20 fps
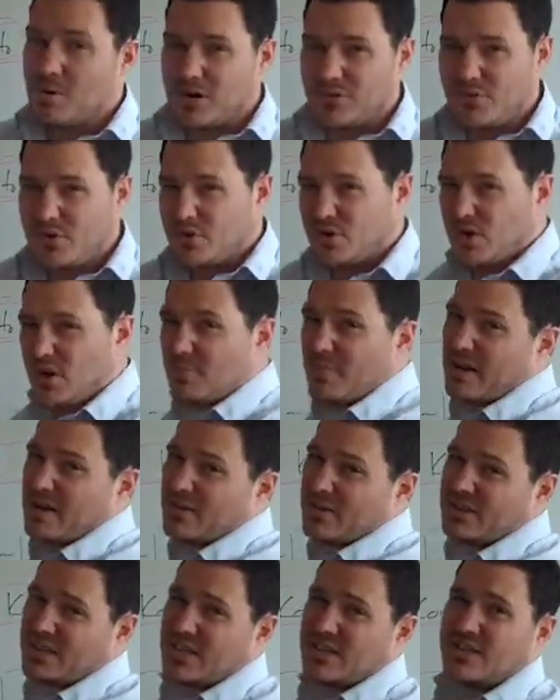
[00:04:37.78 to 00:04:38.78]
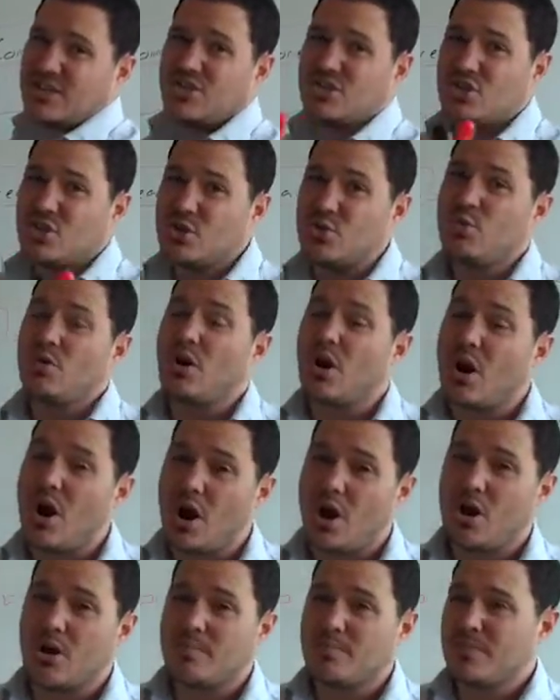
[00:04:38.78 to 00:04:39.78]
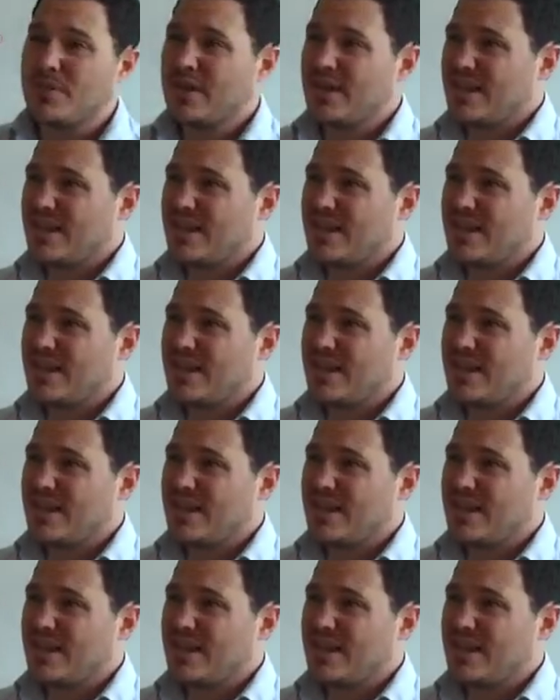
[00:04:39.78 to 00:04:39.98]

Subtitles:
But if you start making the sentence too long,